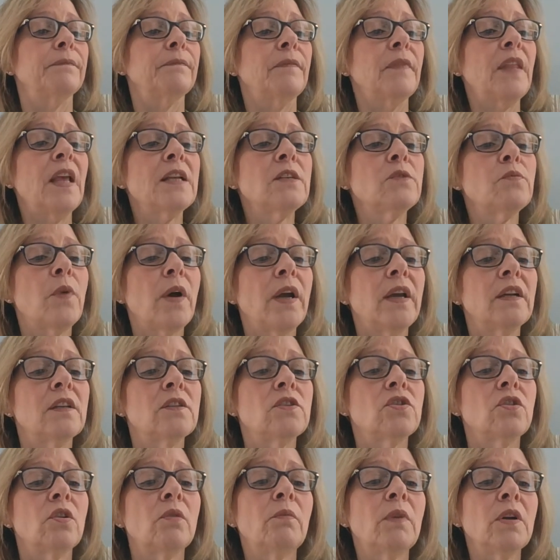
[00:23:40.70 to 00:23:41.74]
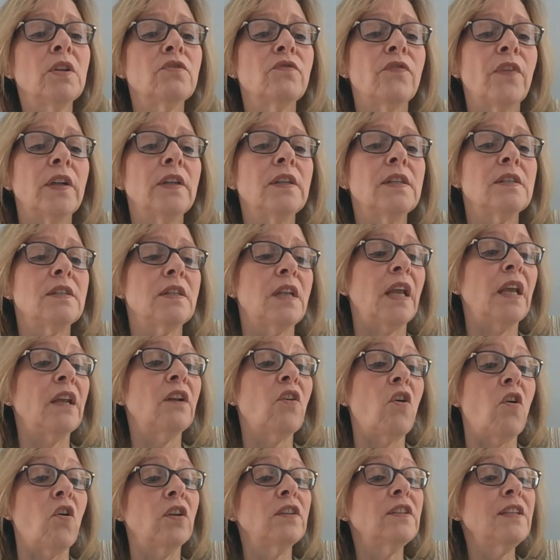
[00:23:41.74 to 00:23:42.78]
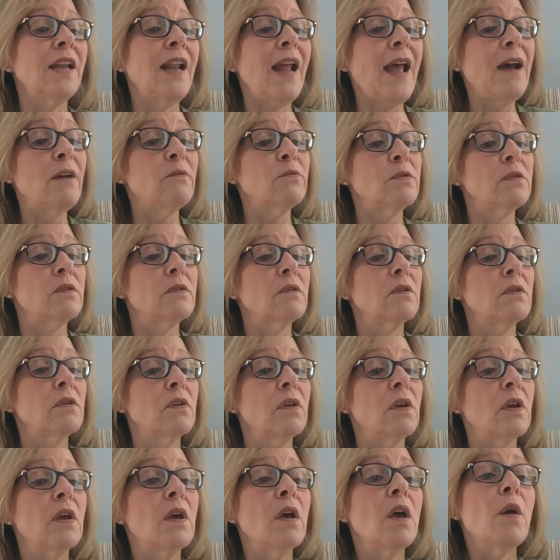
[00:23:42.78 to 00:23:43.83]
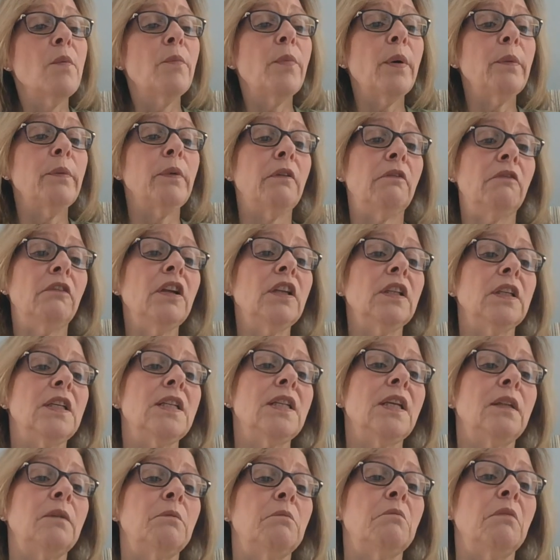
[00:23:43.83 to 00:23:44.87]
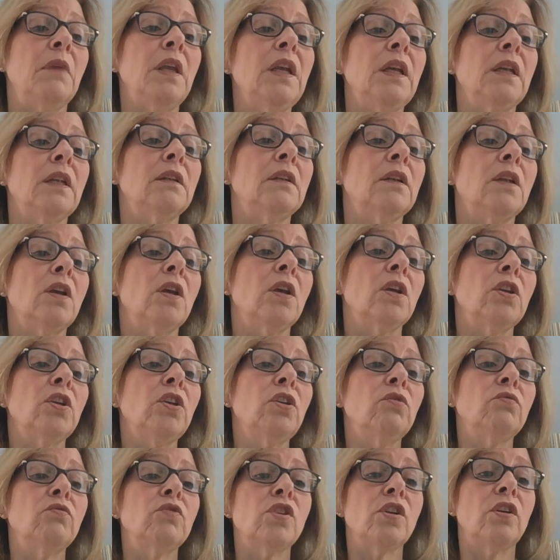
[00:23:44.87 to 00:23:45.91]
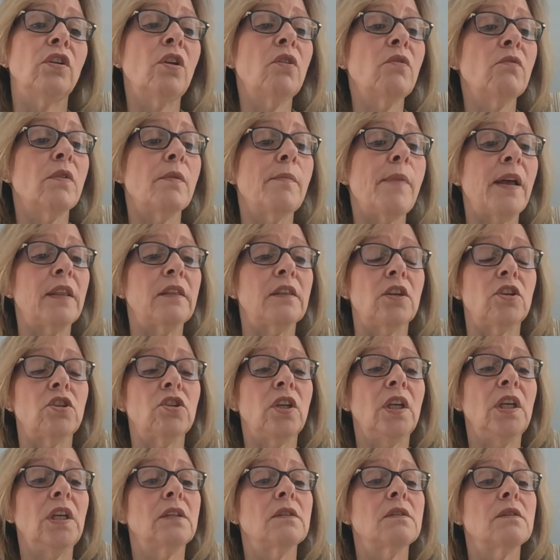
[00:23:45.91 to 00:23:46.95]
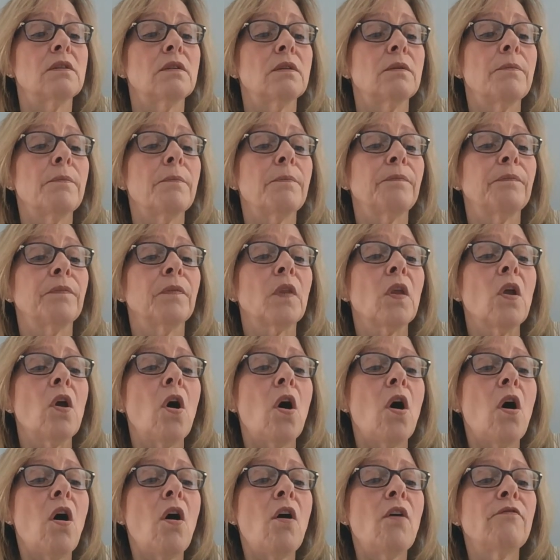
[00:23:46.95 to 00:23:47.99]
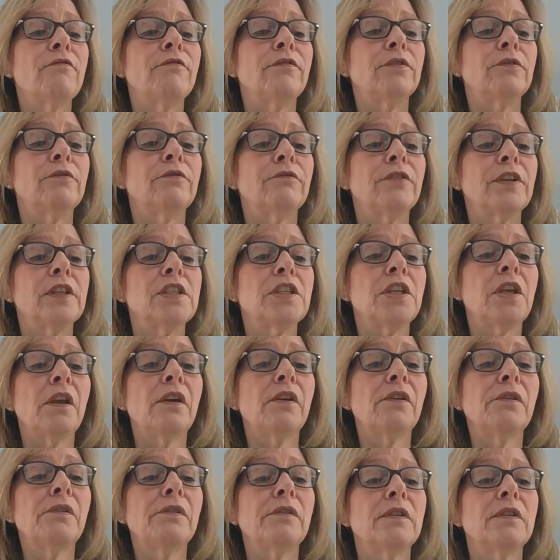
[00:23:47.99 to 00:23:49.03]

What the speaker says: That's why it's so much fun to stay in a haunted house. But we really didn't mean you to know about the sheets. Auf frischer